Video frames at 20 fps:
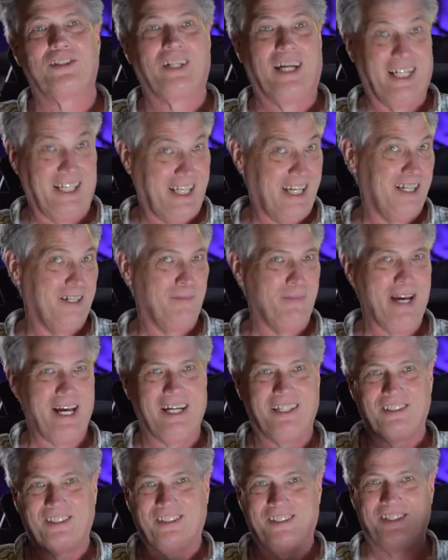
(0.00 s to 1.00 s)
again a
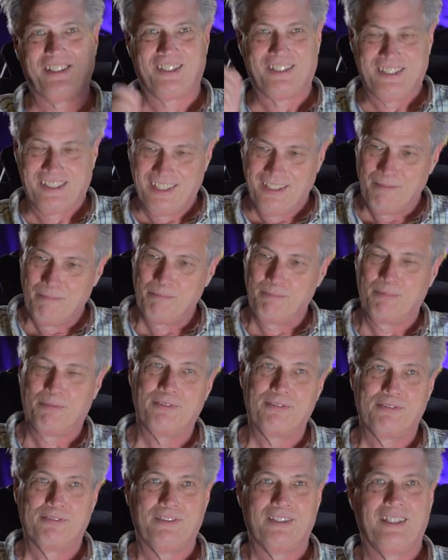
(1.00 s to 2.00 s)
match,
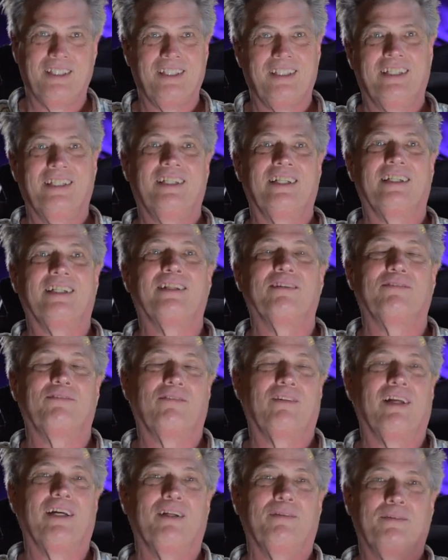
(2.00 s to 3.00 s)
and the
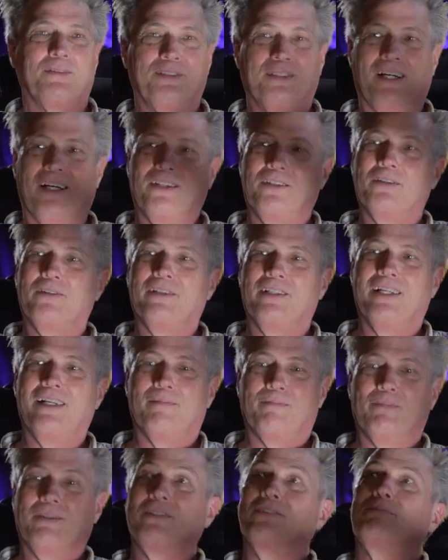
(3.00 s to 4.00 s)
flames start going up,